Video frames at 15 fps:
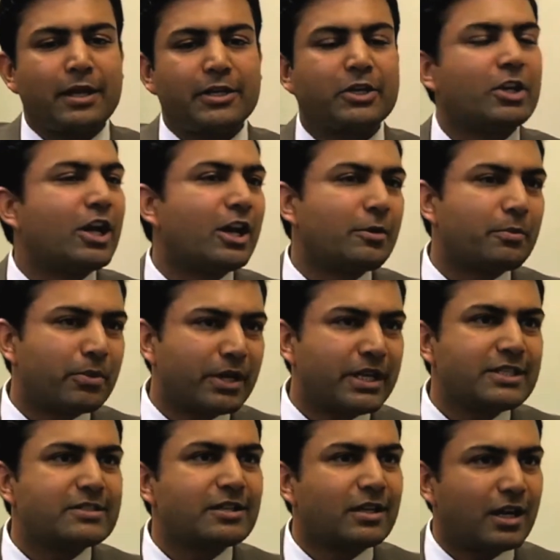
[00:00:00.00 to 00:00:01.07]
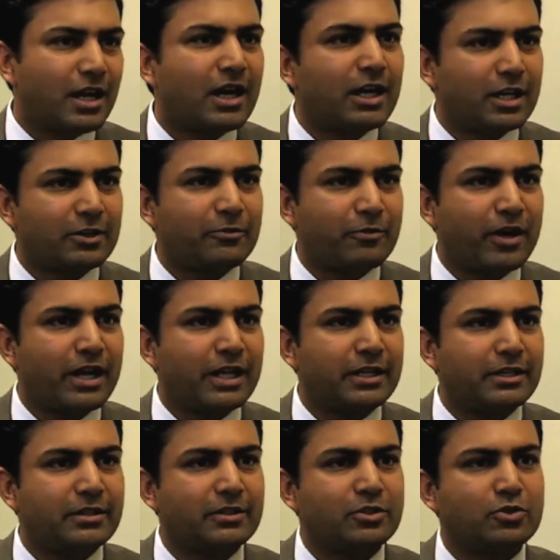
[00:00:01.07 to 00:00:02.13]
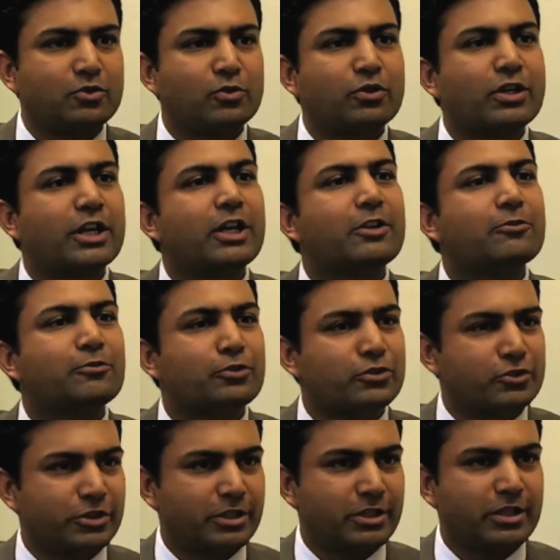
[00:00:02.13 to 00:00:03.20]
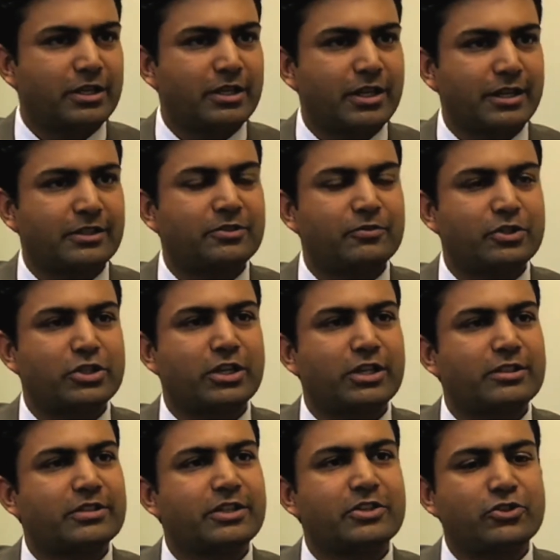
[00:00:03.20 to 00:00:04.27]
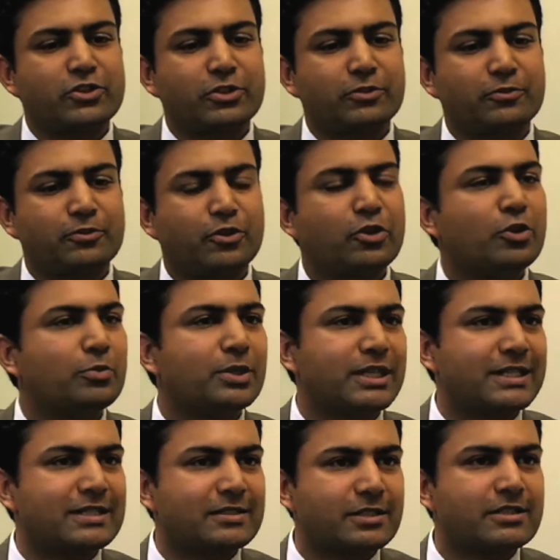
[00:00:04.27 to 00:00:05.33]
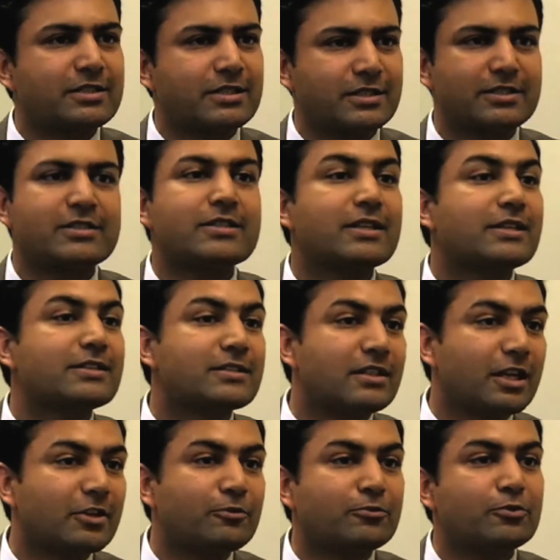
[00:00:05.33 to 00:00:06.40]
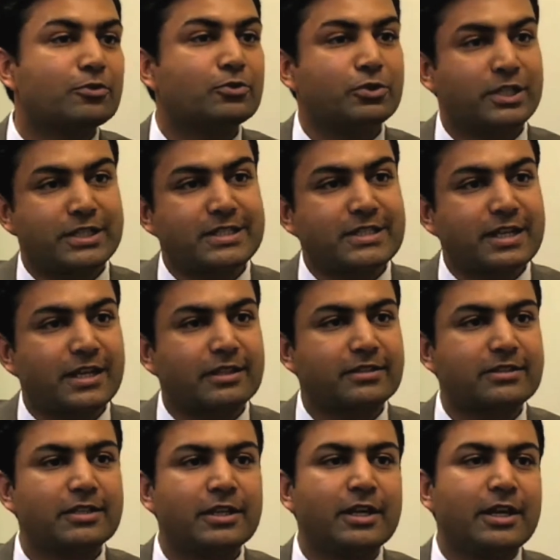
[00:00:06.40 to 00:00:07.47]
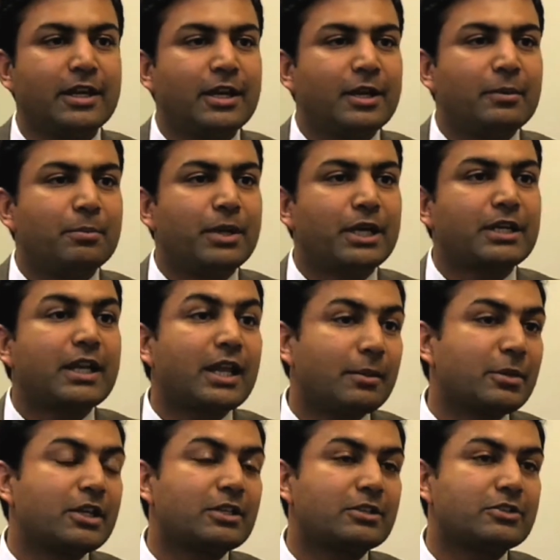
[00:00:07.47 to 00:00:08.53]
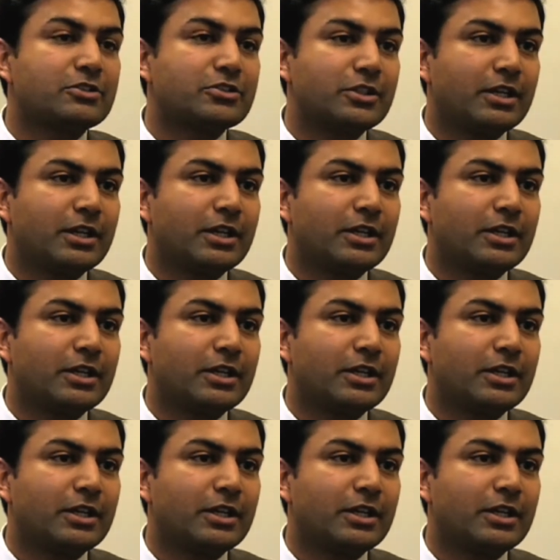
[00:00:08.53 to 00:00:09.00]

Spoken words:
Our brains are hardwired to crave for certain things which are essential for human existence, things like food and sex. But chemicals